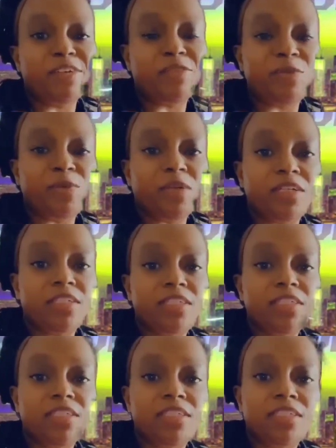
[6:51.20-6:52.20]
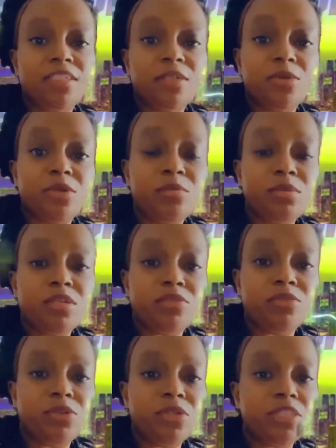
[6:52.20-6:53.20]
everyone. This is Queen Bee
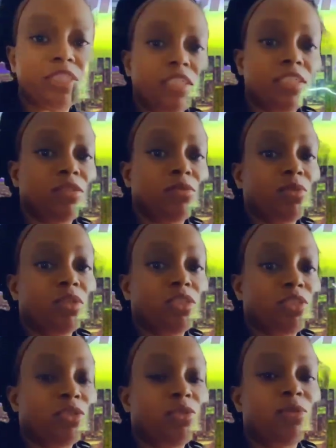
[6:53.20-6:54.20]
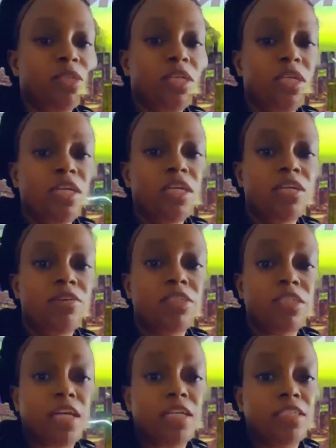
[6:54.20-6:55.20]
of Voice. I just want to give a
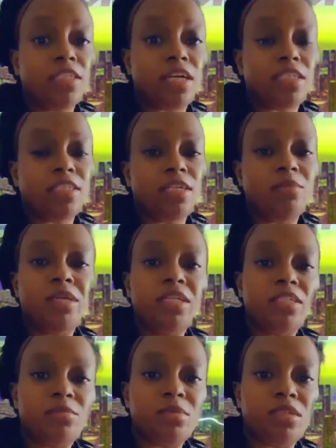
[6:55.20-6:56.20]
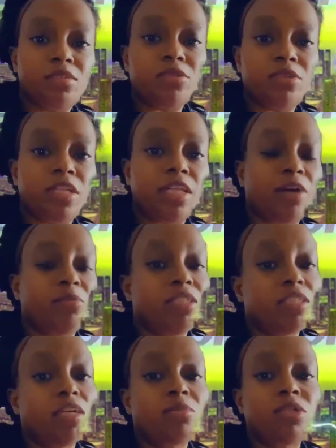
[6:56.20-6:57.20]
shout out to Isaidit Management for allowing me
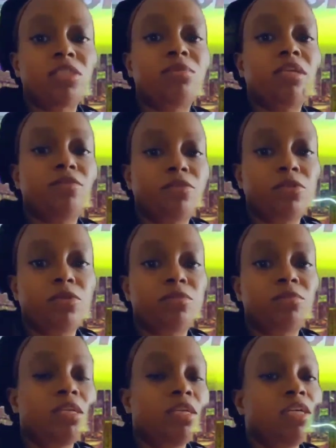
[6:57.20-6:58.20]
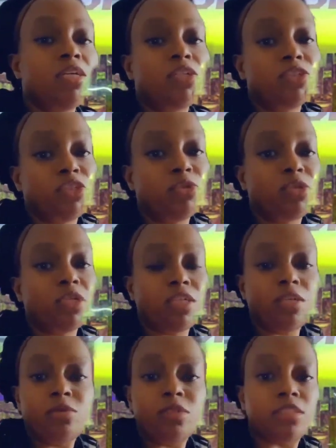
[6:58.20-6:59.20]
to come on his platform to
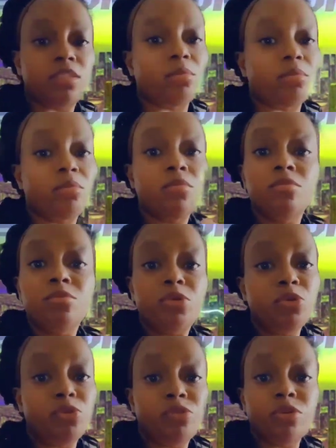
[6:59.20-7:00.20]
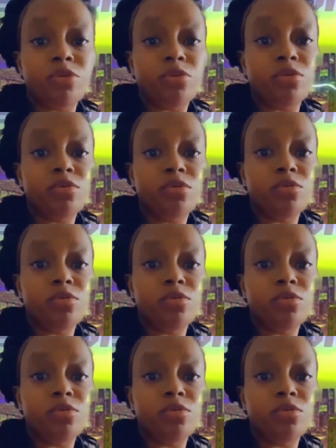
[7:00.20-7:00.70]
connect with some beautiful